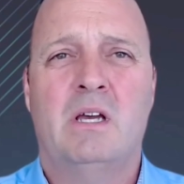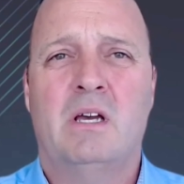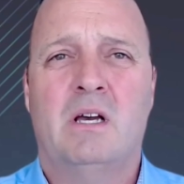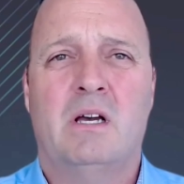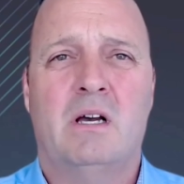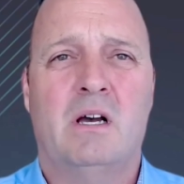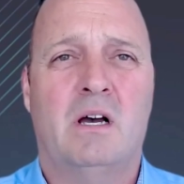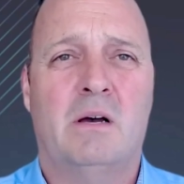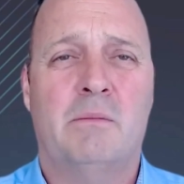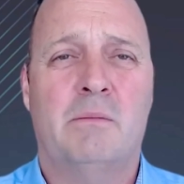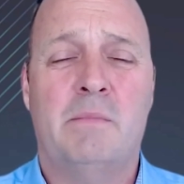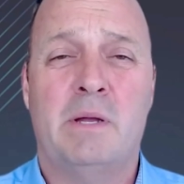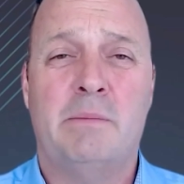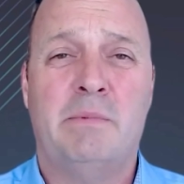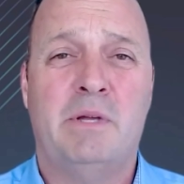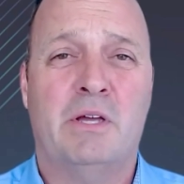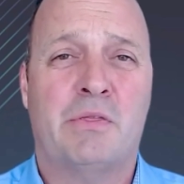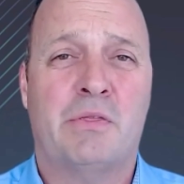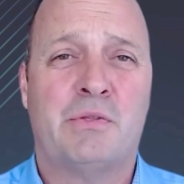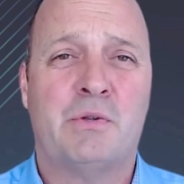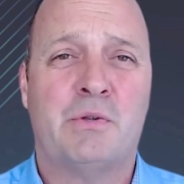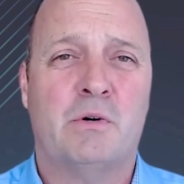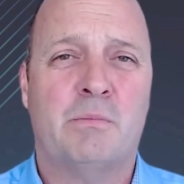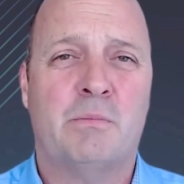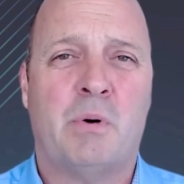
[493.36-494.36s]
uh, maybe a
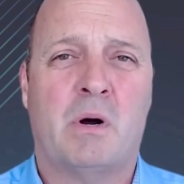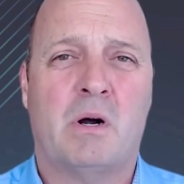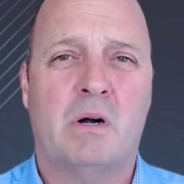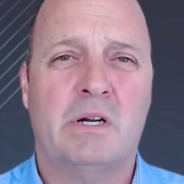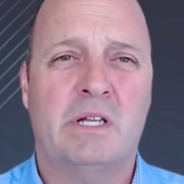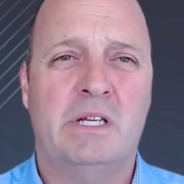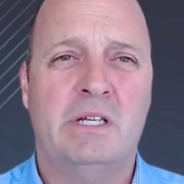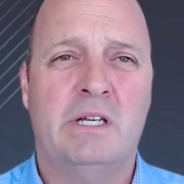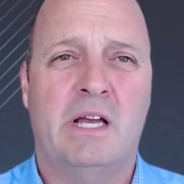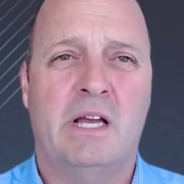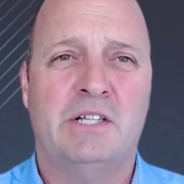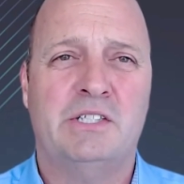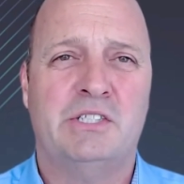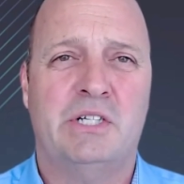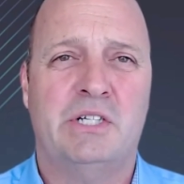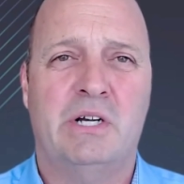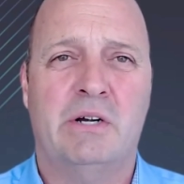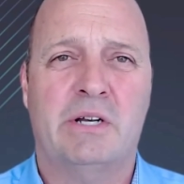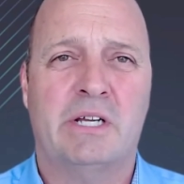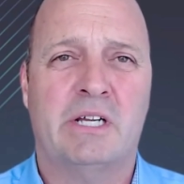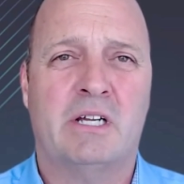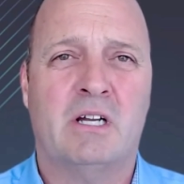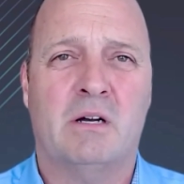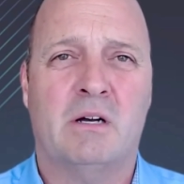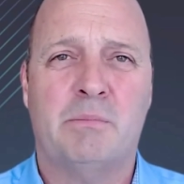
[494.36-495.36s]
third-party
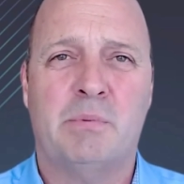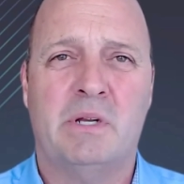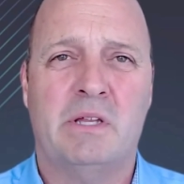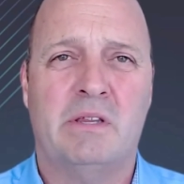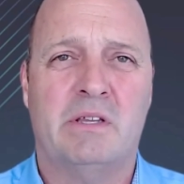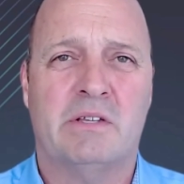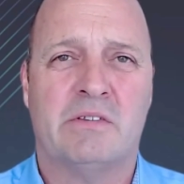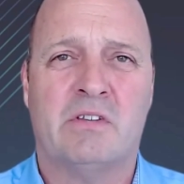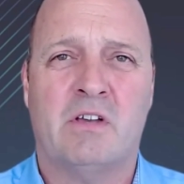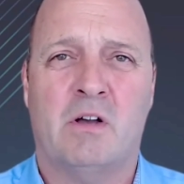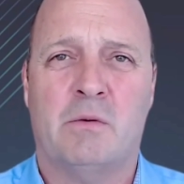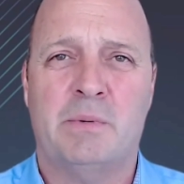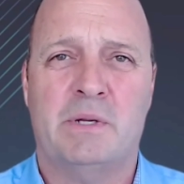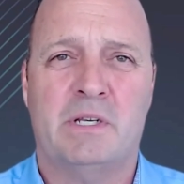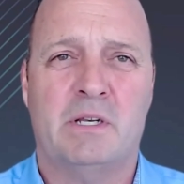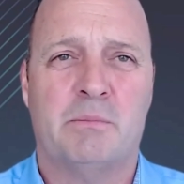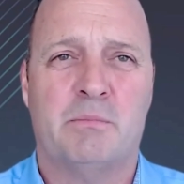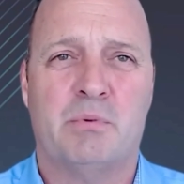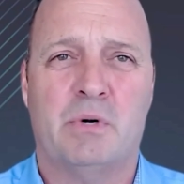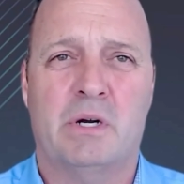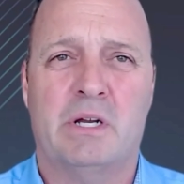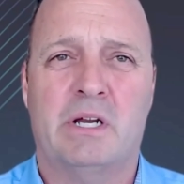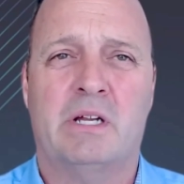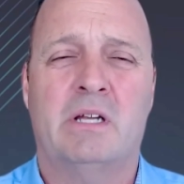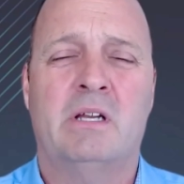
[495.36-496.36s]
engineering company that's helping to
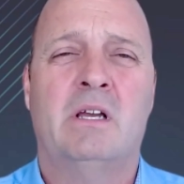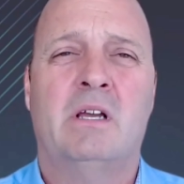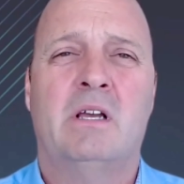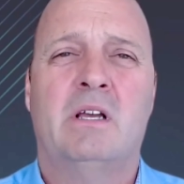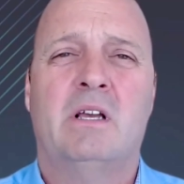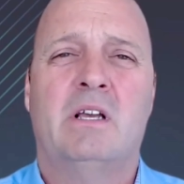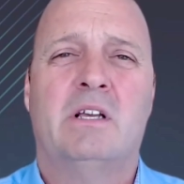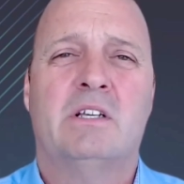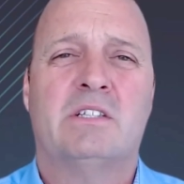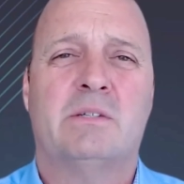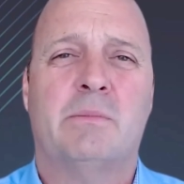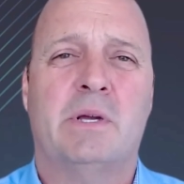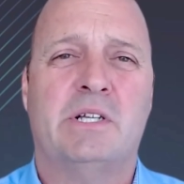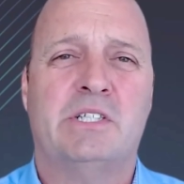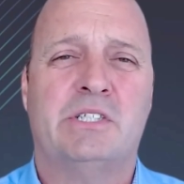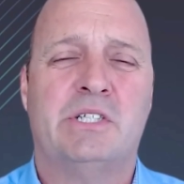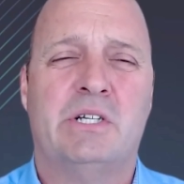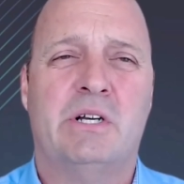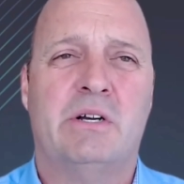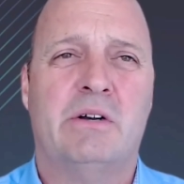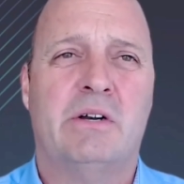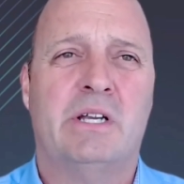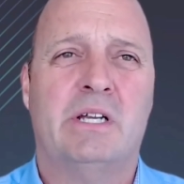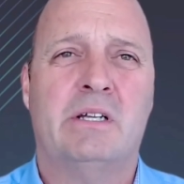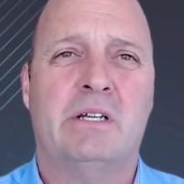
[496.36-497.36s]
bring some
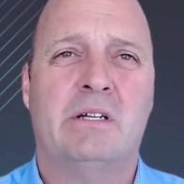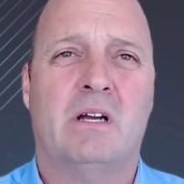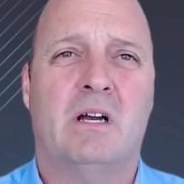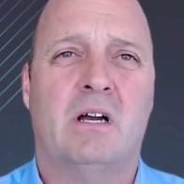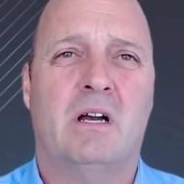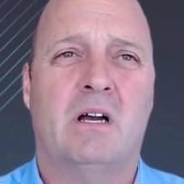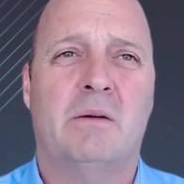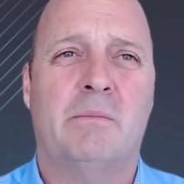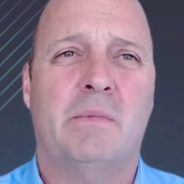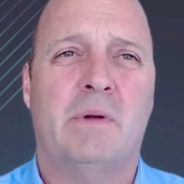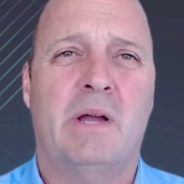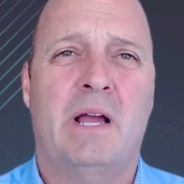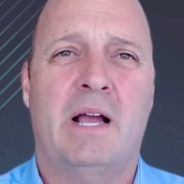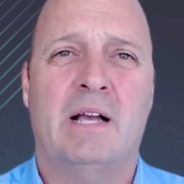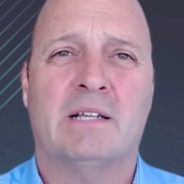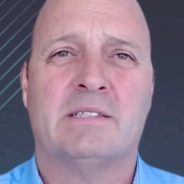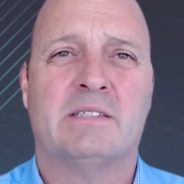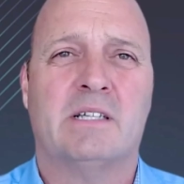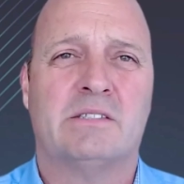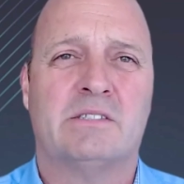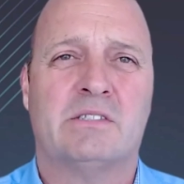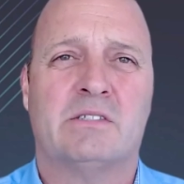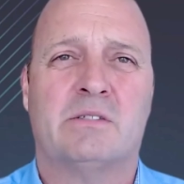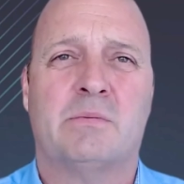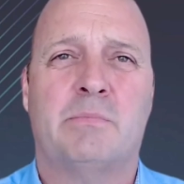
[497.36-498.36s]
engineering um,
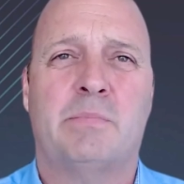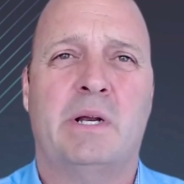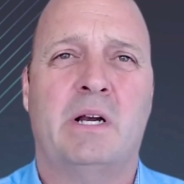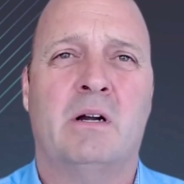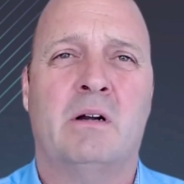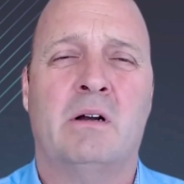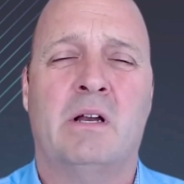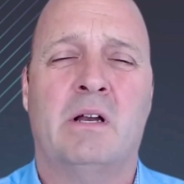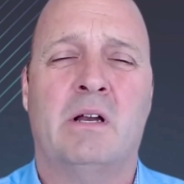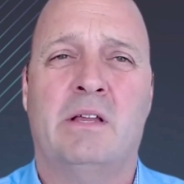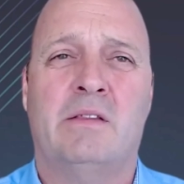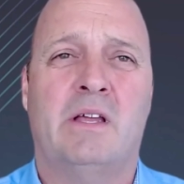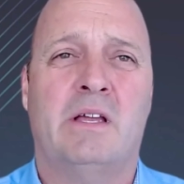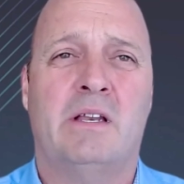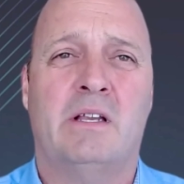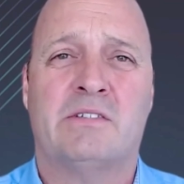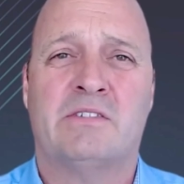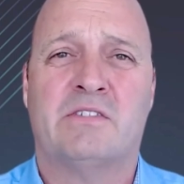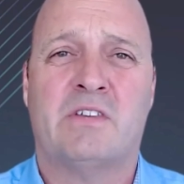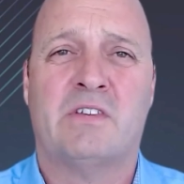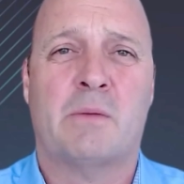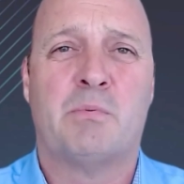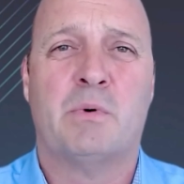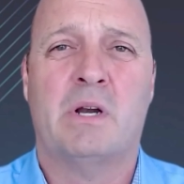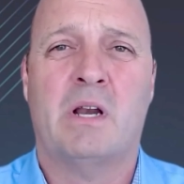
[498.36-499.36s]
assets to bear, and then a
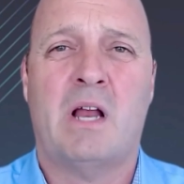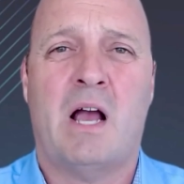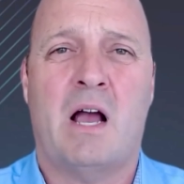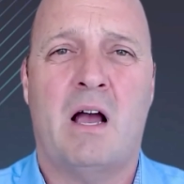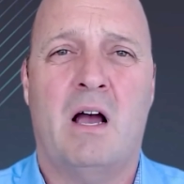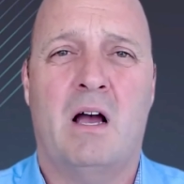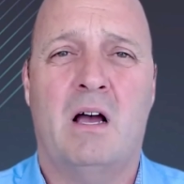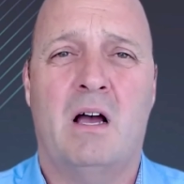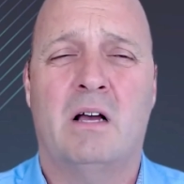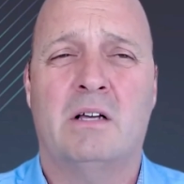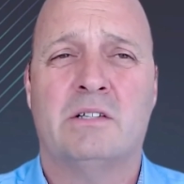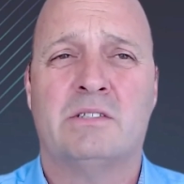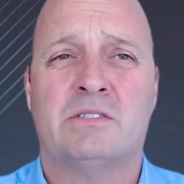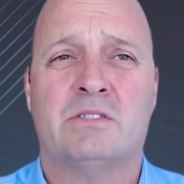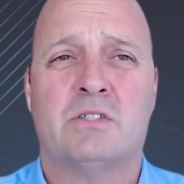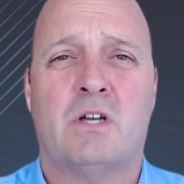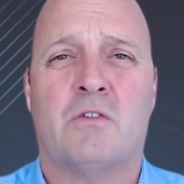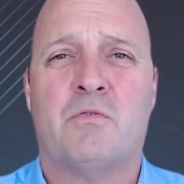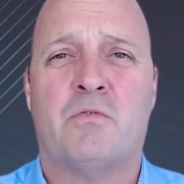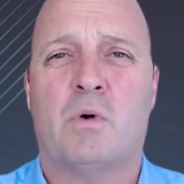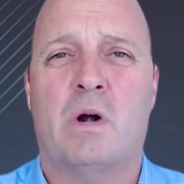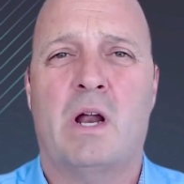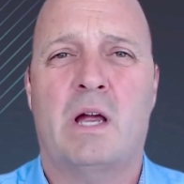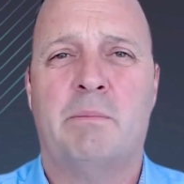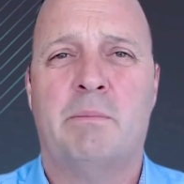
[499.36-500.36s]
separate uh,
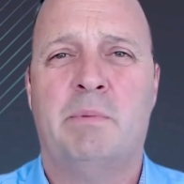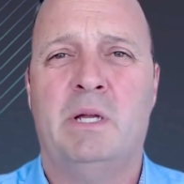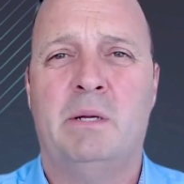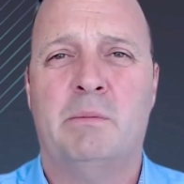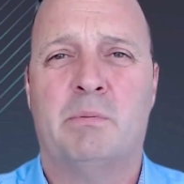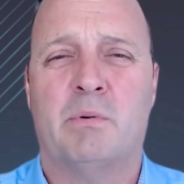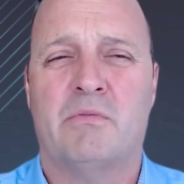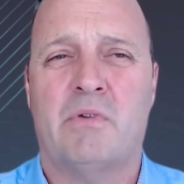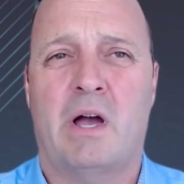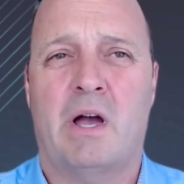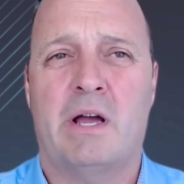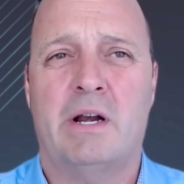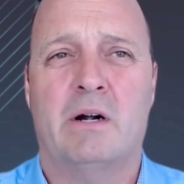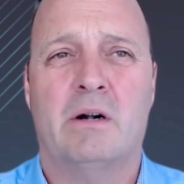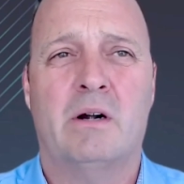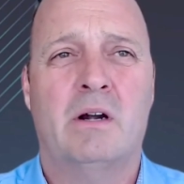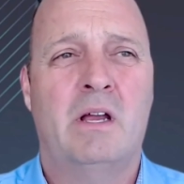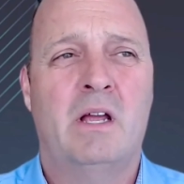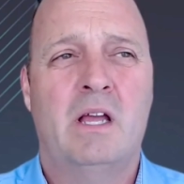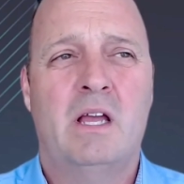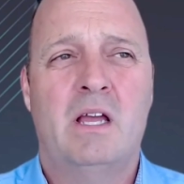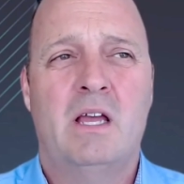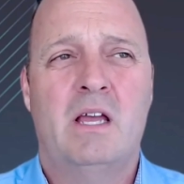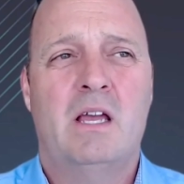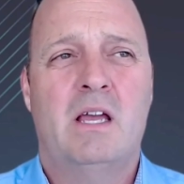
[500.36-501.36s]
software IP provider.
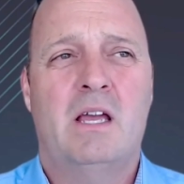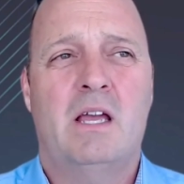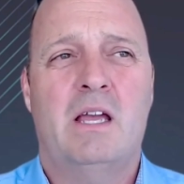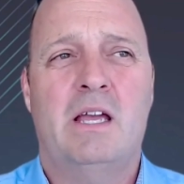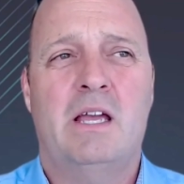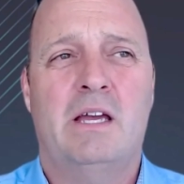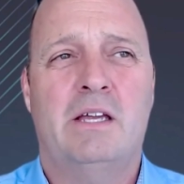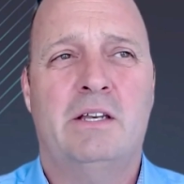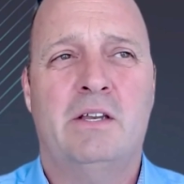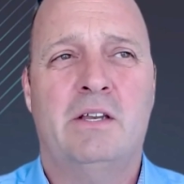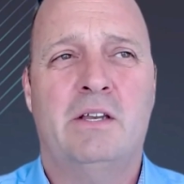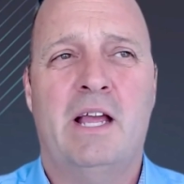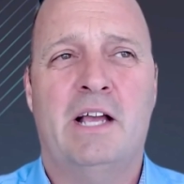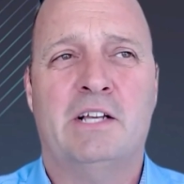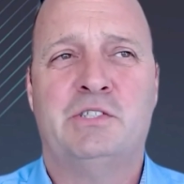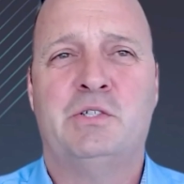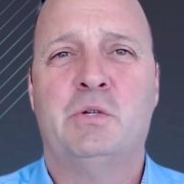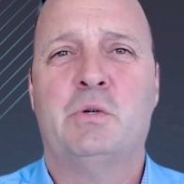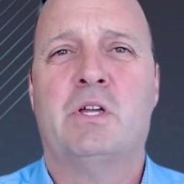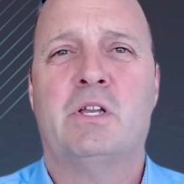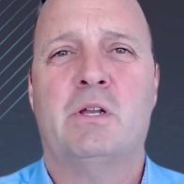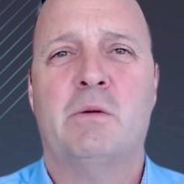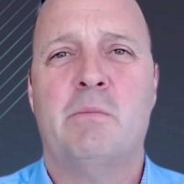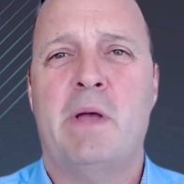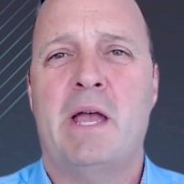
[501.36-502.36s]
And As
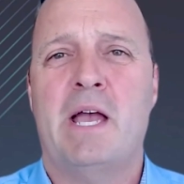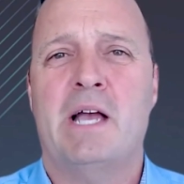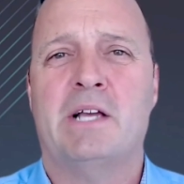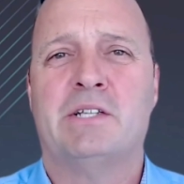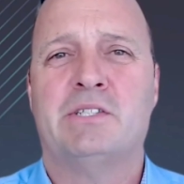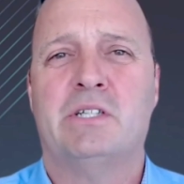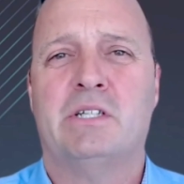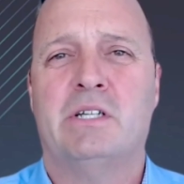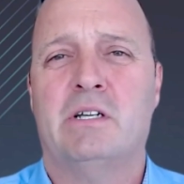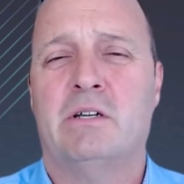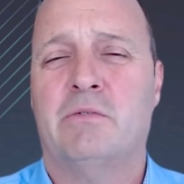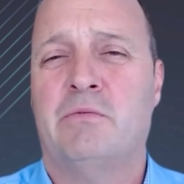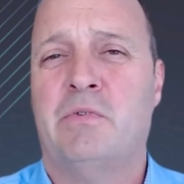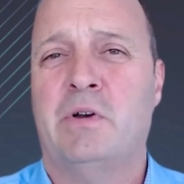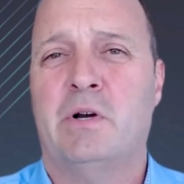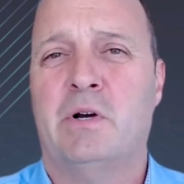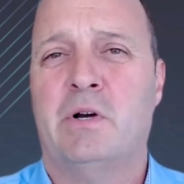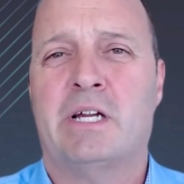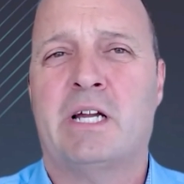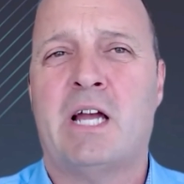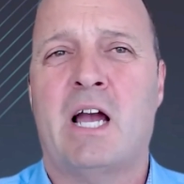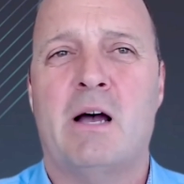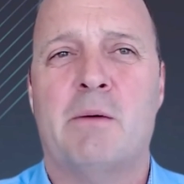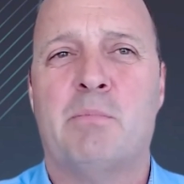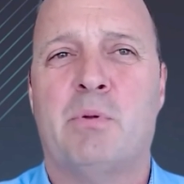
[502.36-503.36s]
you can imagine, in a very
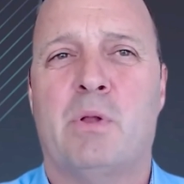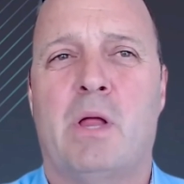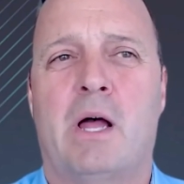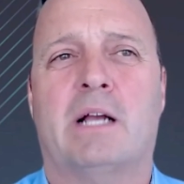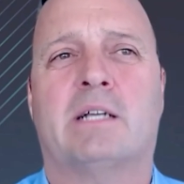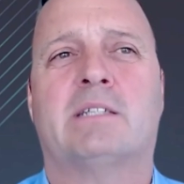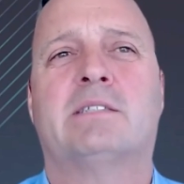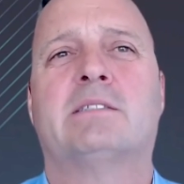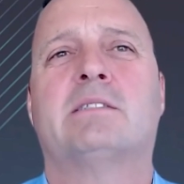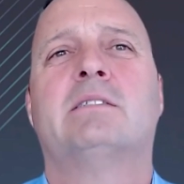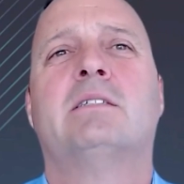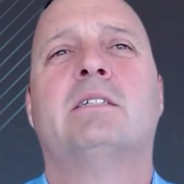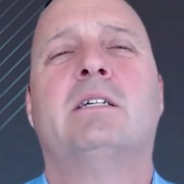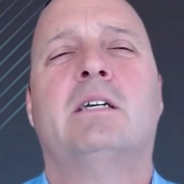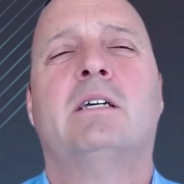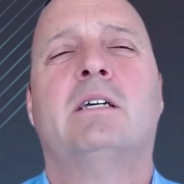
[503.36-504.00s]
complex